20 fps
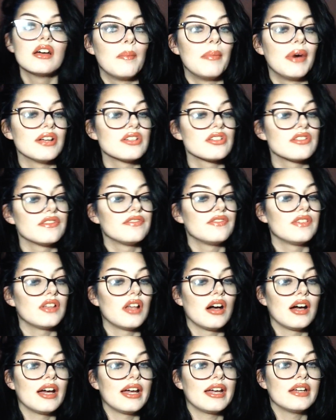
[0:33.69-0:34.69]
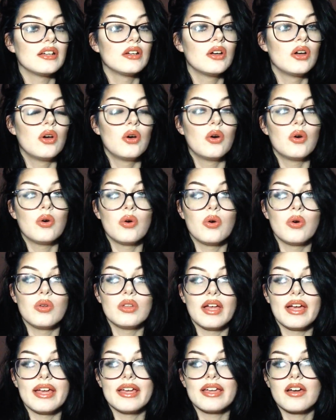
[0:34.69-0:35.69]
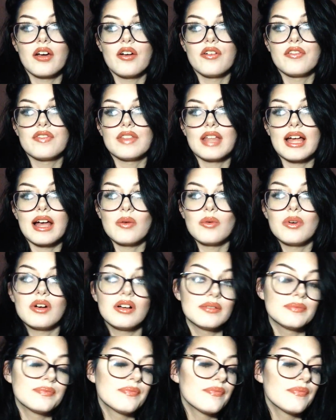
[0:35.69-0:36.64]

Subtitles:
butterfly or like a flower.